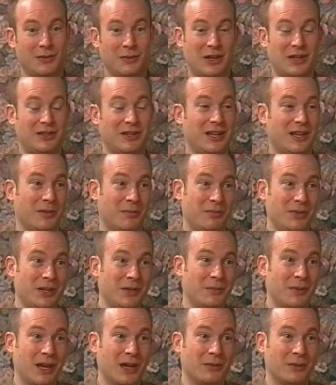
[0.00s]
We actually had a
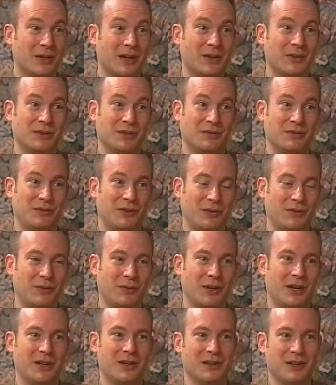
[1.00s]
big band when I was in
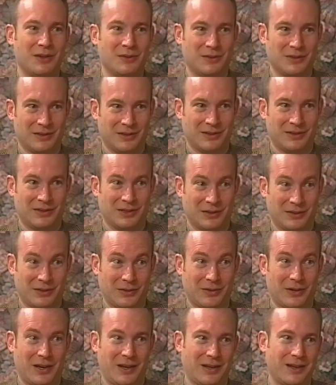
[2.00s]
fifth grade and he was in
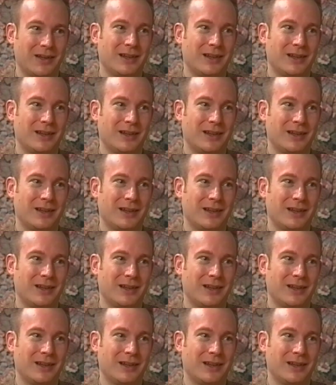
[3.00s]
sixth grade.